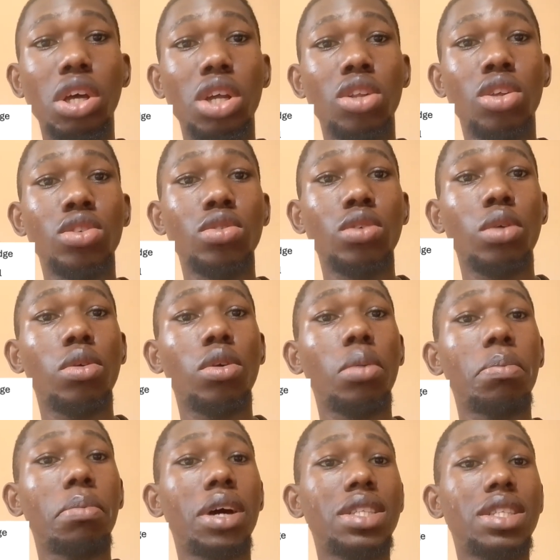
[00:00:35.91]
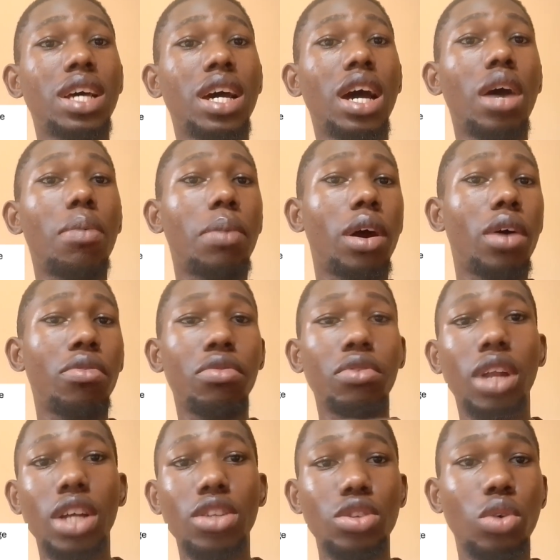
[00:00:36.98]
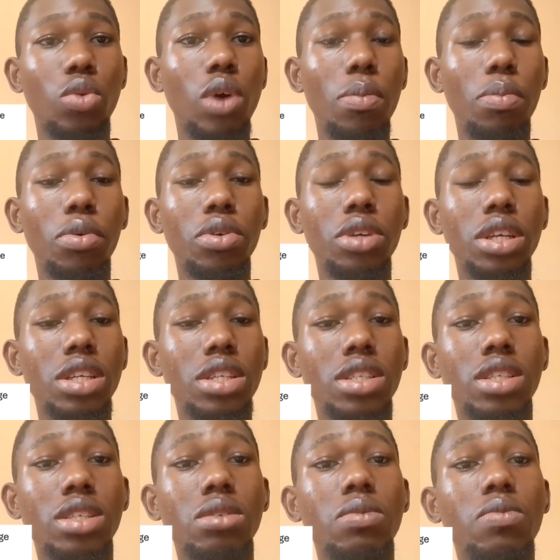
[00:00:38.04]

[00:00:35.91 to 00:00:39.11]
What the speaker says: it doesn't matter how powerful that your weapon is,